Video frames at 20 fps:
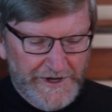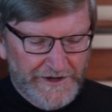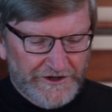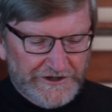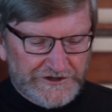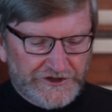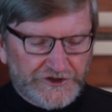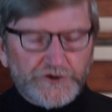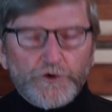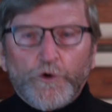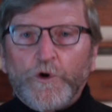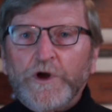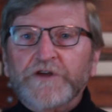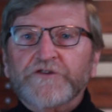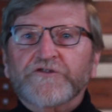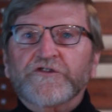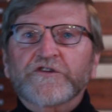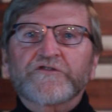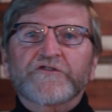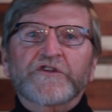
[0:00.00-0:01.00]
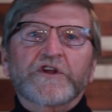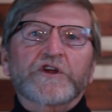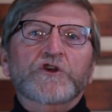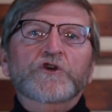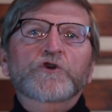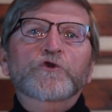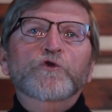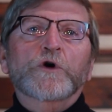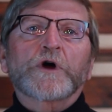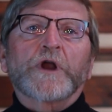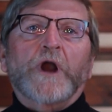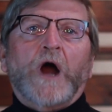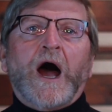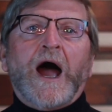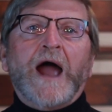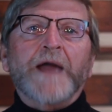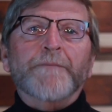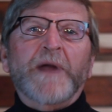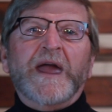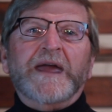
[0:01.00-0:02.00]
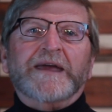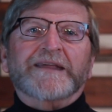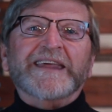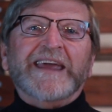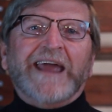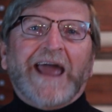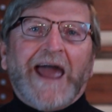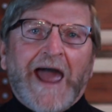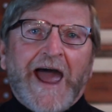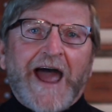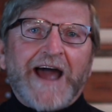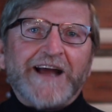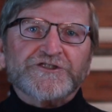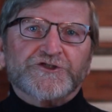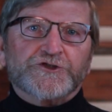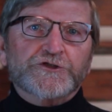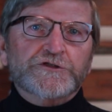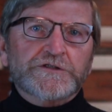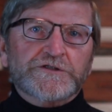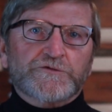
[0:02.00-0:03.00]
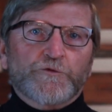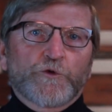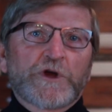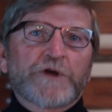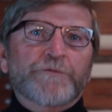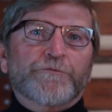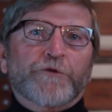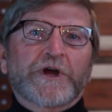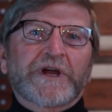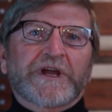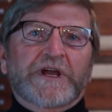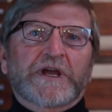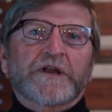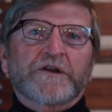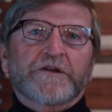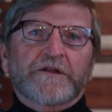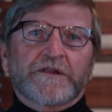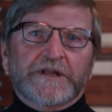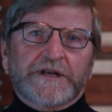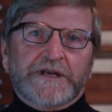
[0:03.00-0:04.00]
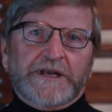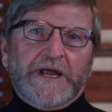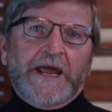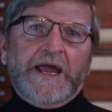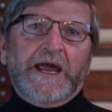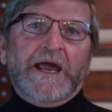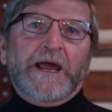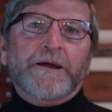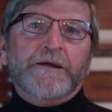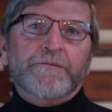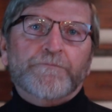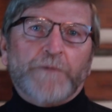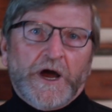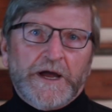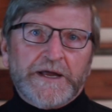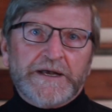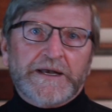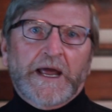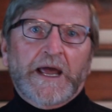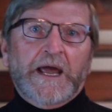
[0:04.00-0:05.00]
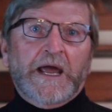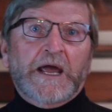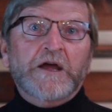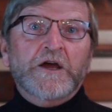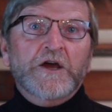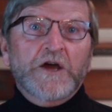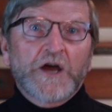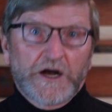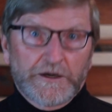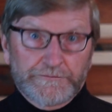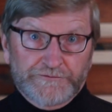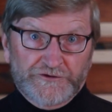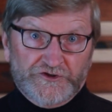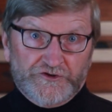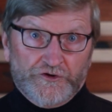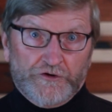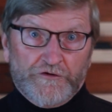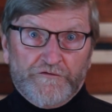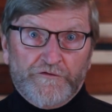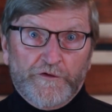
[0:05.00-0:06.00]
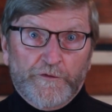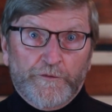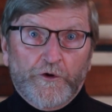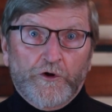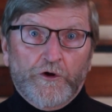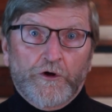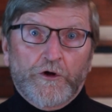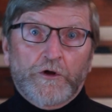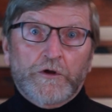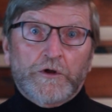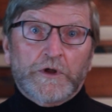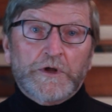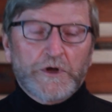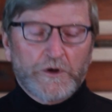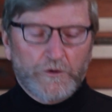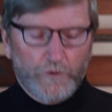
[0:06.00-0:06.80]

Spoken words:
the choices that you and I make, the actions we bring into the day-by-day observable